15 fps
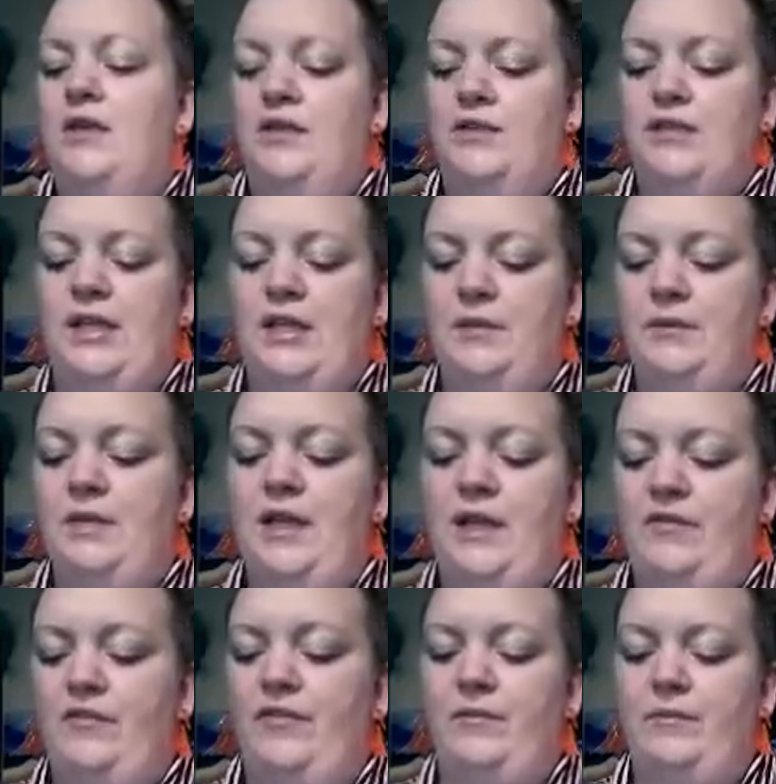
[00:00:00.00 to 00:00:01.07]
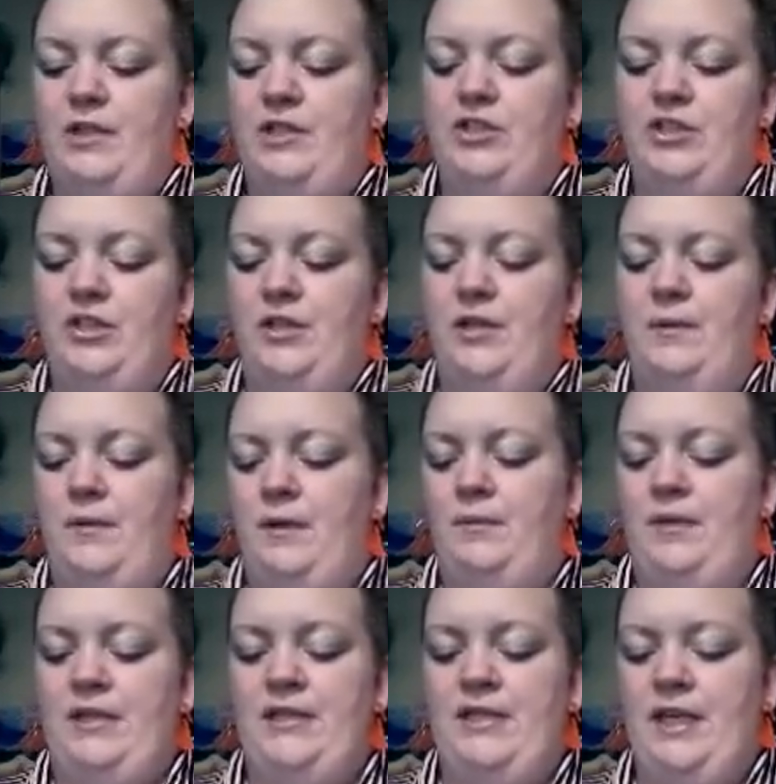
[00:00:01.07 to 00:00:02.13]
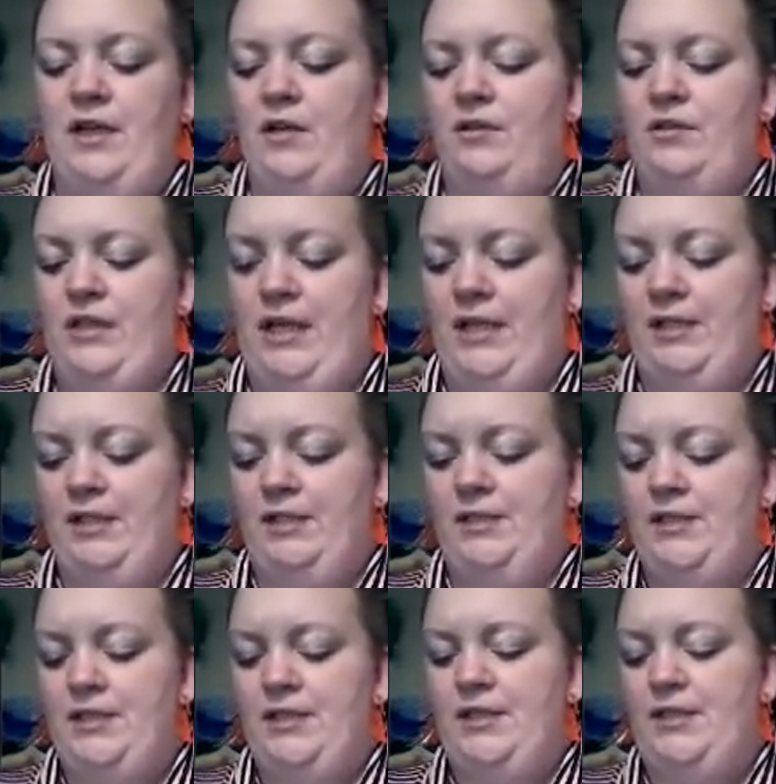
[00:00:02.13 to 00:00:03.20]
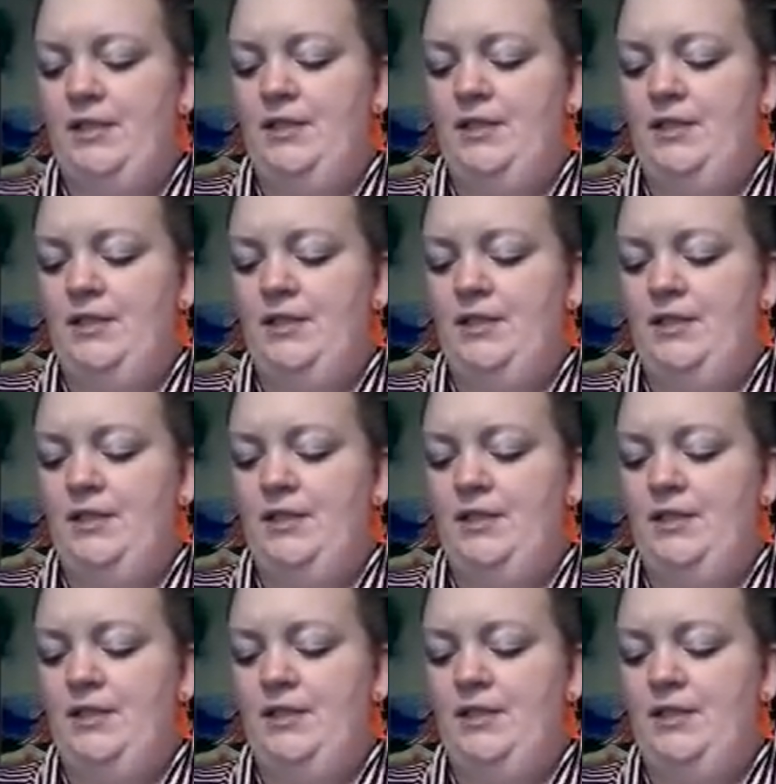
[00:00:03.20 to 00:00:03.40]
there's going to be information about my tarot decks